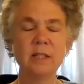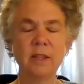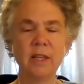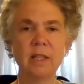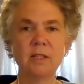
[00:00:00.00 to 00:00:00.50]
the
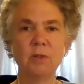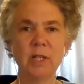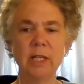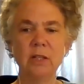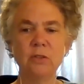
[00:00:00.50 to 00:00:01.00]
thing that's
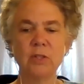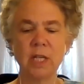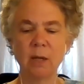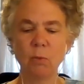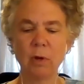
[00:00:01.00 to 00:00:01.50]
really
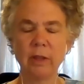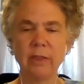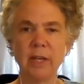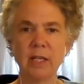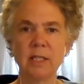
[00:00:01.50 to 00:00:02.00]
interesting, and one of the
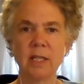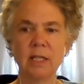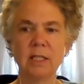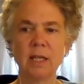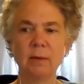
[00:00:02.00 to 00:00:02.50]
things
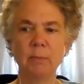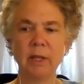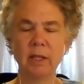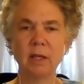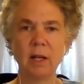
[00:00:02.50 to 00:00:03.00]
that I
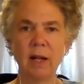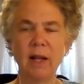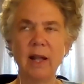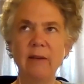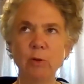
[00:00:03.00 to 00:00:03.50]
think
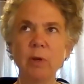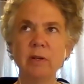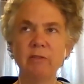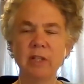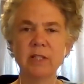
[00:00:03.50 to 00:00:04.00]

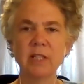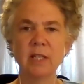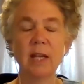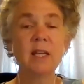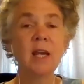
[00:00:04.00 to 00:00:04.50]
everyone feels that,
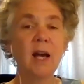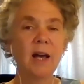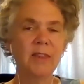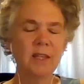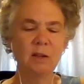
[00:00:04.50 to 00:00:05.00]
and
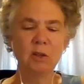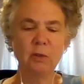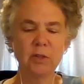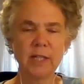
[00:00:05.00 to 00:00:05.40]
I think there's